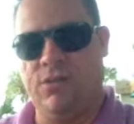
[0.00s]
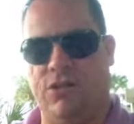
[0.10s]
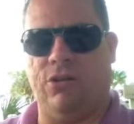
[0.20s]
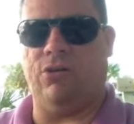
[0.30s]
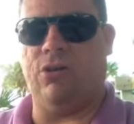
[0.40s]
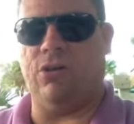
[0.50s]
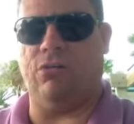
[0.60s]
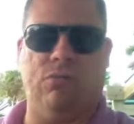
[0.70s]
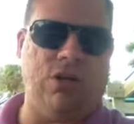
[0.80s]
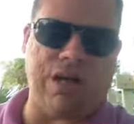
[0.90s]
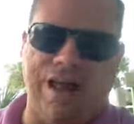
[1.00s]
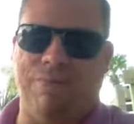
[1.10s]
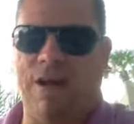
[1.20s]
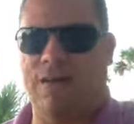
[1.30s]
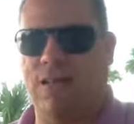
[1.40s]
So, you know, you got to
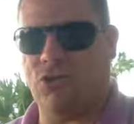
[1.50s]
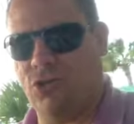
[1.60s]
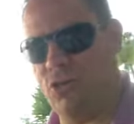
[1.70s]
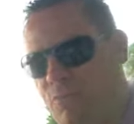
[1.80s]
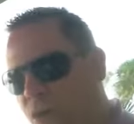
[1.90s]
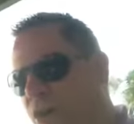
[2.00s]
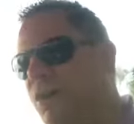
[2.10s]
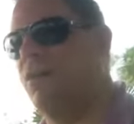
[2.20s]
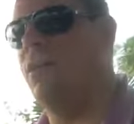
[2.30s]
pay attention to your market,